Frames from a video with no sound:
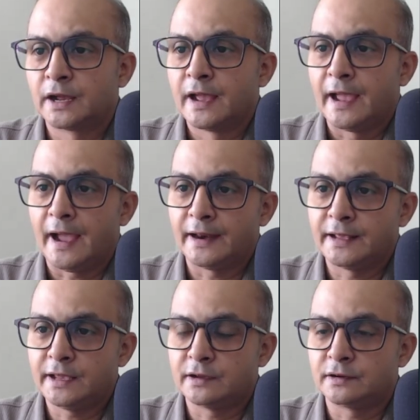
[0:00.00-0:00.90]
And
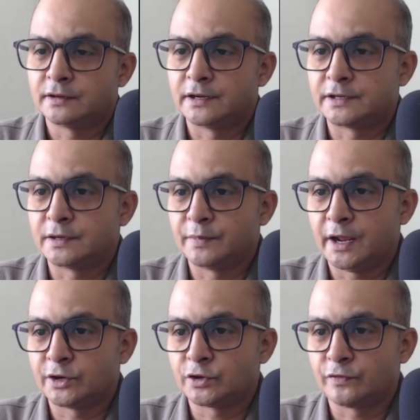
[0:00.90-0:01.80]
here
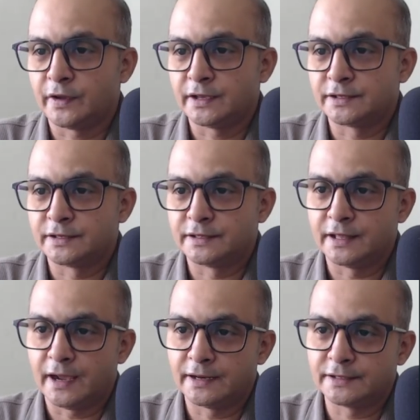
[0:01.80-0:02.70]
determinant of A
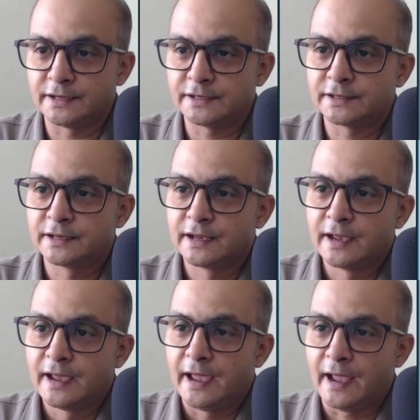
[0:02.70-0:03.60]
as it is,
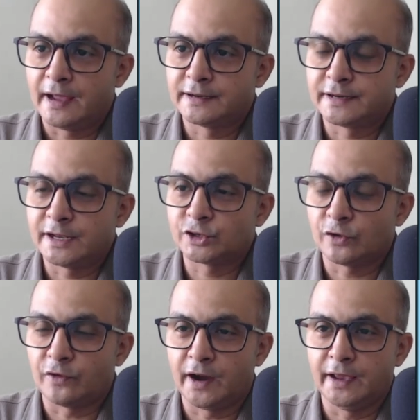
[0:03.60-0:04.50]
and trace
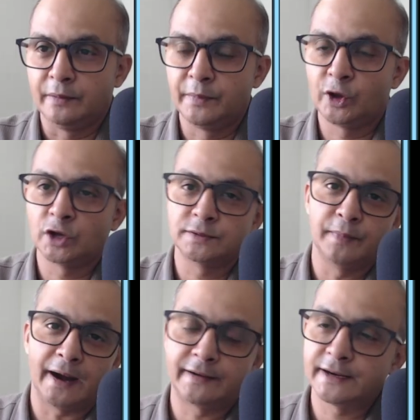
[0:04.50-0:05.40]
of I, because
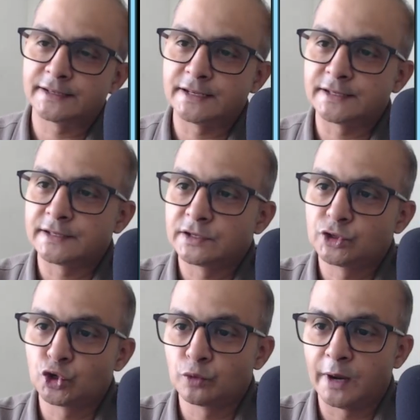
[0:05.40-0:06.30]
matrix is
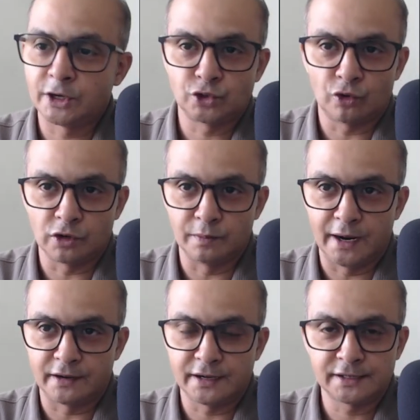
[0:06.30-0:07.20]
2 by 2 order
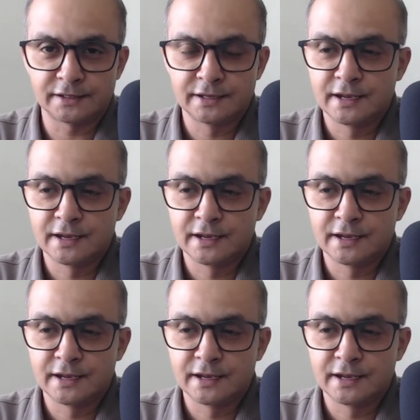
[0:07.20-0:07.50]
matrix.